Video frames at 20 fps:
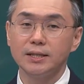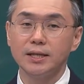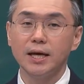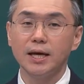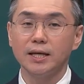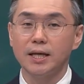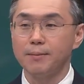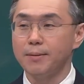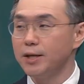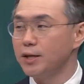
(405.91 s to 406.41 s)

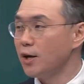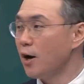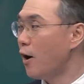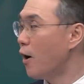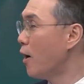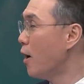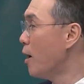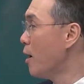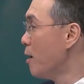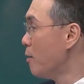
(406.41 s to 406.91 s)
the
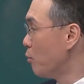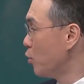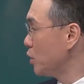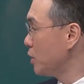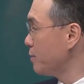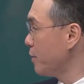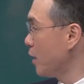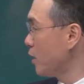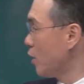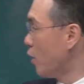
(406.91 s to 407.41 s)
patient's
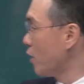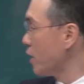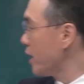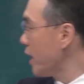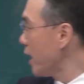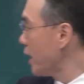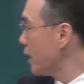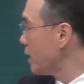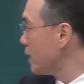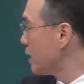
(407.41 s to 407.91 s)
oral
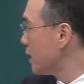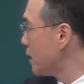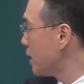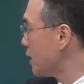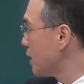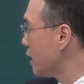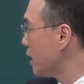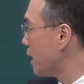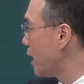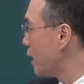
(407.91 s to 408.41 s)
cavity,
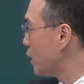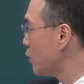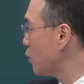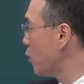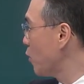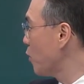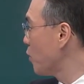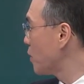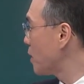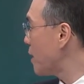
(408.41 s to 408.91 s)

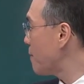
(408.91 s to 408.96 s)
and